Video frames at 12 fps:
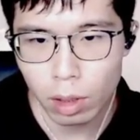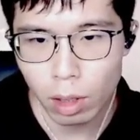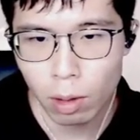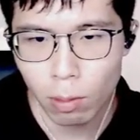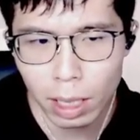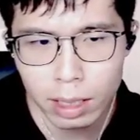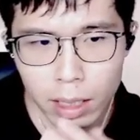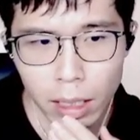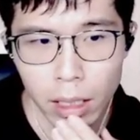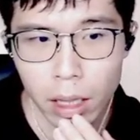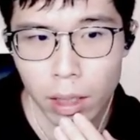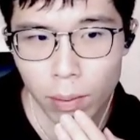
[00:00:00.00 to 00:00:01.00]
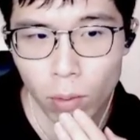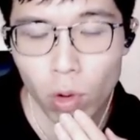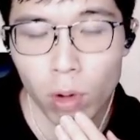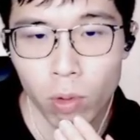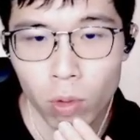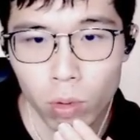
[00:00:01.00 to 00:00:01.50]
white is
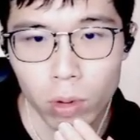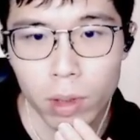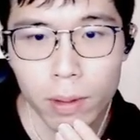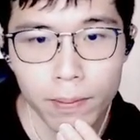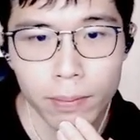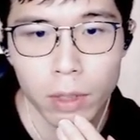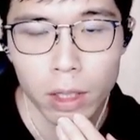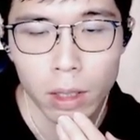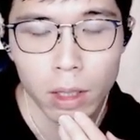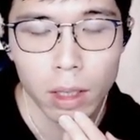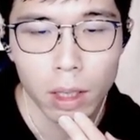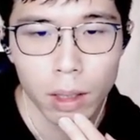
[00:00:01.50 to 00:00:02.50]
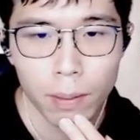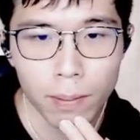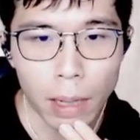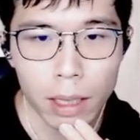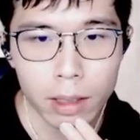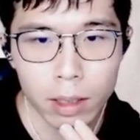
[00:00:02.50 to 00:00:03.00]
more poor,
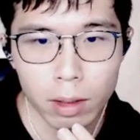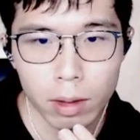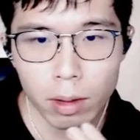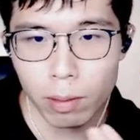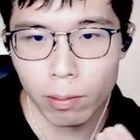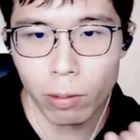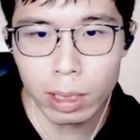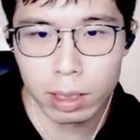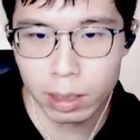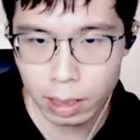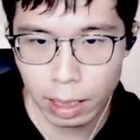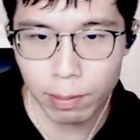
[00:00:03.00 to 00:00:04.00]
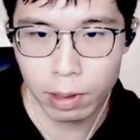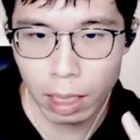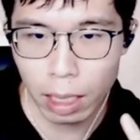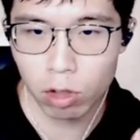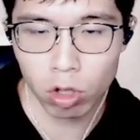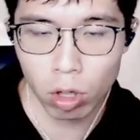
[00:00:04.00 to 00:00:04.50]
but white did
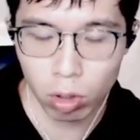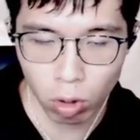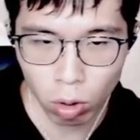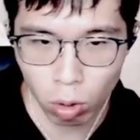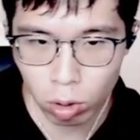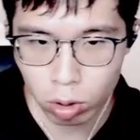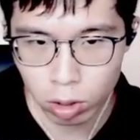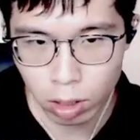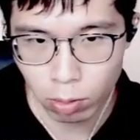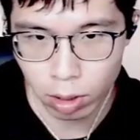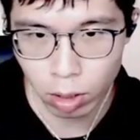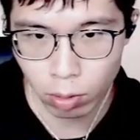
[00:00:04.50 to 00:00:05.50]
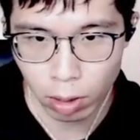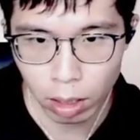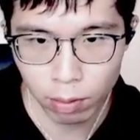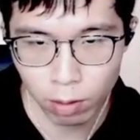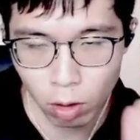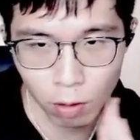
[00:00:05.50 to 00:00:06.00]
destroy all the
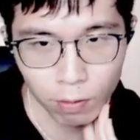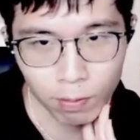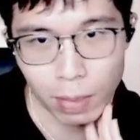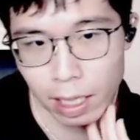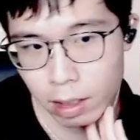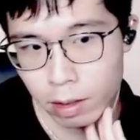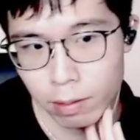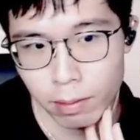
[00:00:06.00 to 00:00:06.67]
territories of black.